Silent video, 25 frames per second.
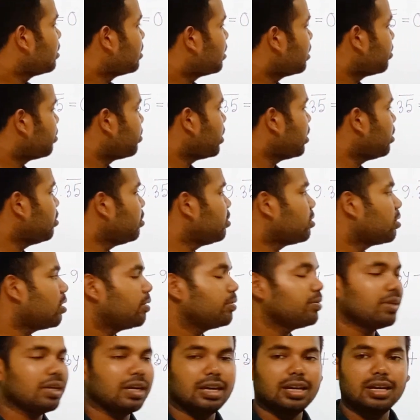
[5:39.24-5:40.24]
the values
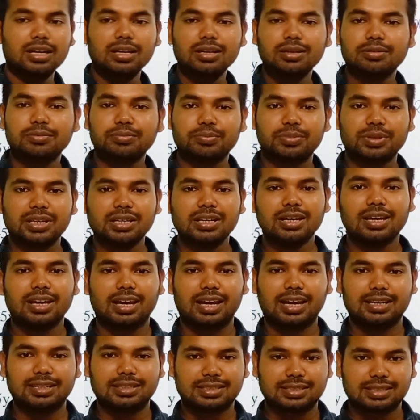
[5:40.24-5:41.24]
of a, b
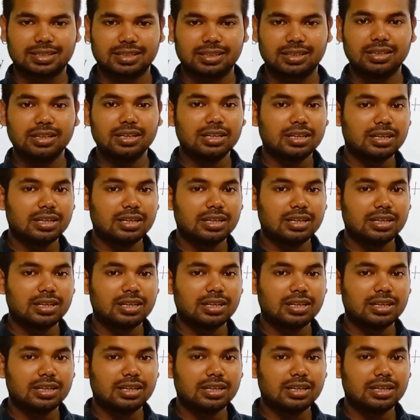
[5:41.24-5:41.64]
and c.